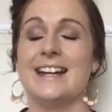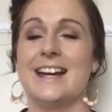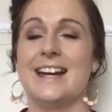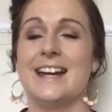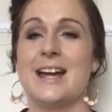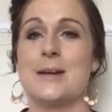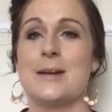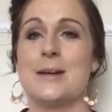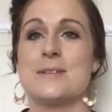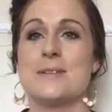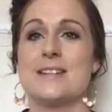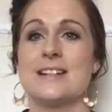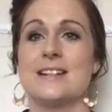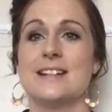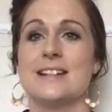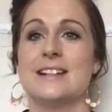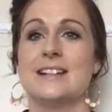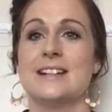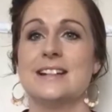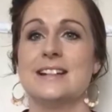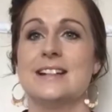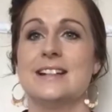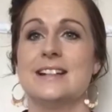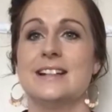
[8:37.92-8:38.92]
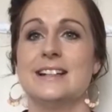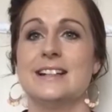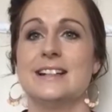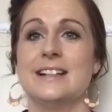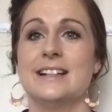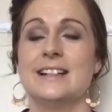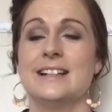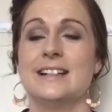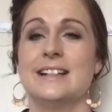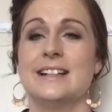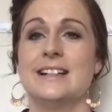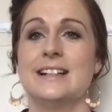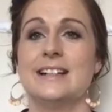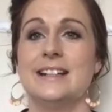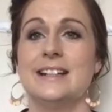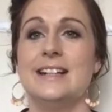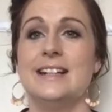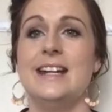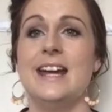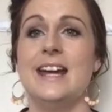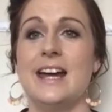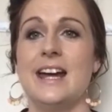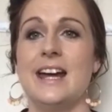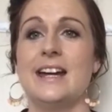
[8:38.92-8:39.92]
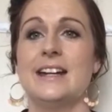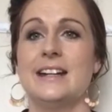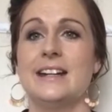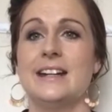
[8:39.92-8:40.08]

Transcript: there with one intention, and that is to just